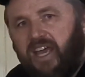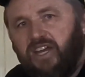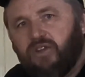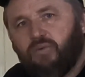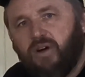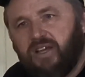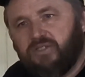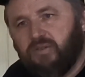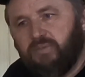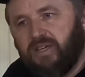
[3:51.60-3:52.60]
and you
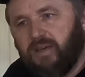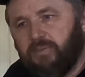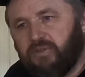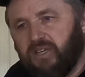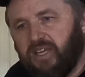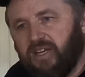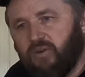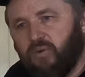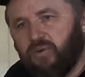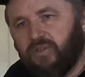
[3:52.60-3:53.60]
want to be able to get
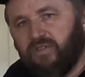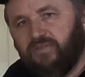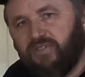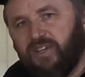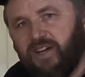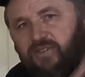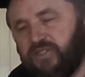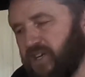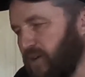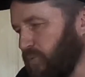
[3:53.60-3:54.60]
hold of the
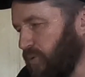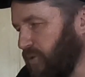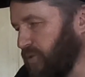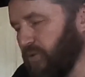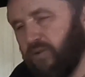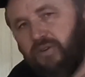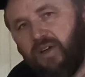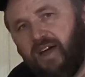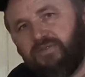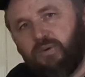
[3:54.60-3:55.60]
outside world, or you
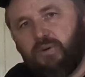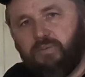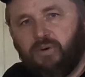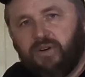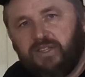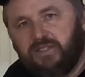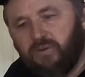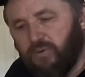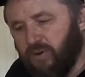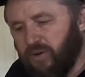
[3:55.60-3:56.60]
have to report
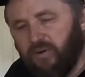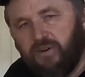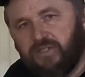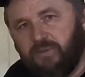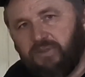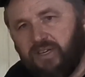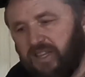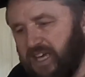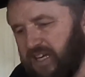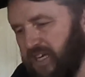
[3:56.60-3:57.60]
into work or something
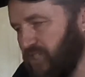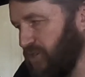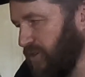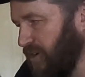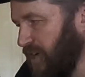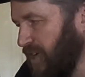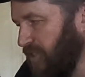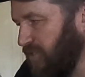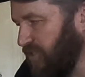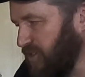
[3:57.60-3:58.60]
of that nature,
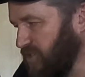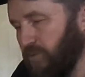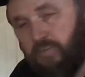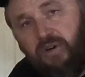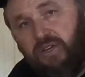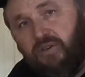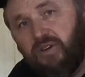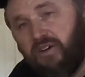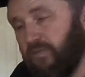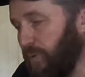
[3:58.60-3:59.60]
this will bring you
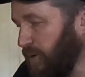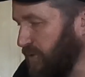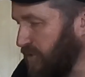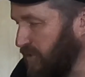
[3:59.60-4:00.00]
enough power